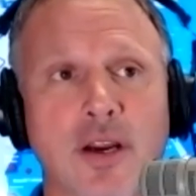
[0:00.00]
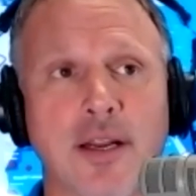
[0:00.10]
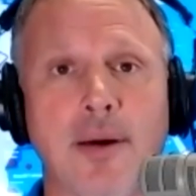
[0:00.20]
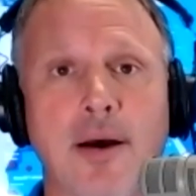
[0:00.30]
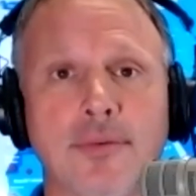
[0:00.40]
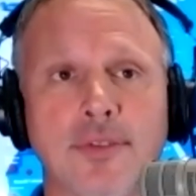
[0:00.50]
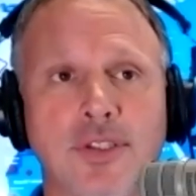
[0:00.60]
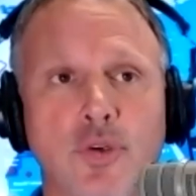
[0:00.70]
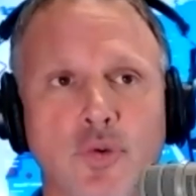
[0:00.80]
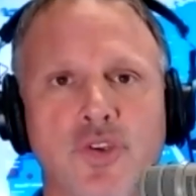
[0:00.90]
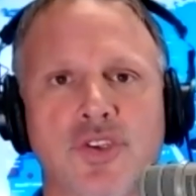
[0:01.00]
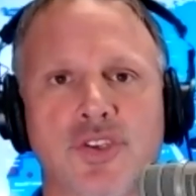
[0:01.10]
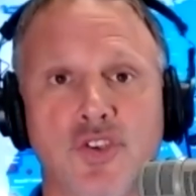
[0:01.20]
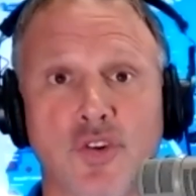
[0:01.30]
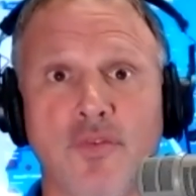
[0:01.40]
about,
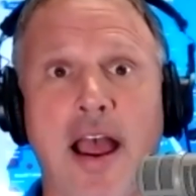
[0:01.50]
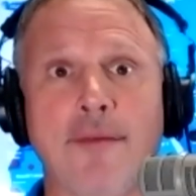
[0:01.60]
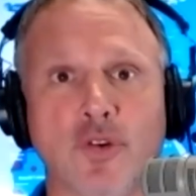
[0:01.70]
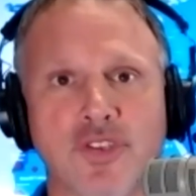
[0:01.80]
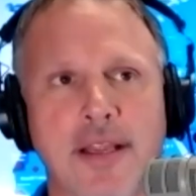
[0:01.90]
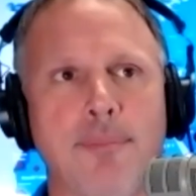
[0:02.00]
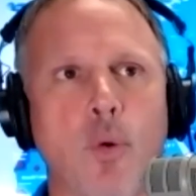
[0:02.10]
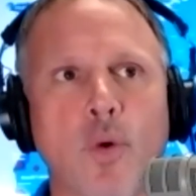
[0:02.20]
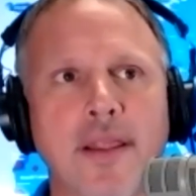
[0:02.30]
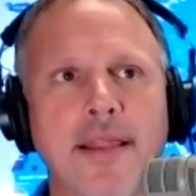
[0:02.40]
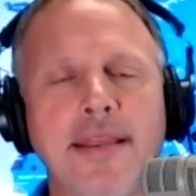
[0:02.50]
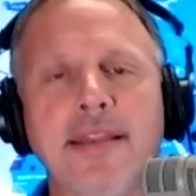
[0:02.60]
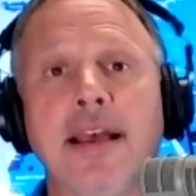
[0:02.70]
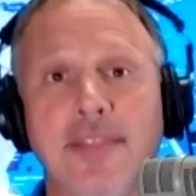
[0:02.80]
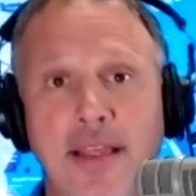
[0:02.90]
just survival standpoint. What do they
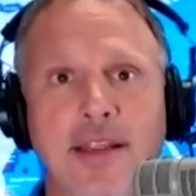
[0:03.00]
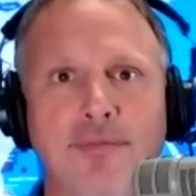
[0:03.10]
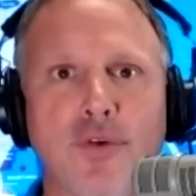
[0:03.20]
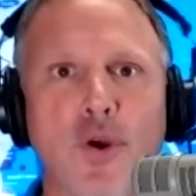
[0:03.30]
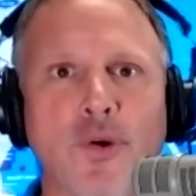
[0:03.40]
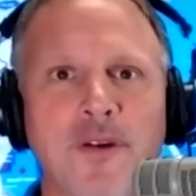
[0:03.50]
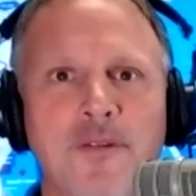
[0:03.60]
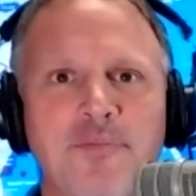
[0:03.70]
need? They need food.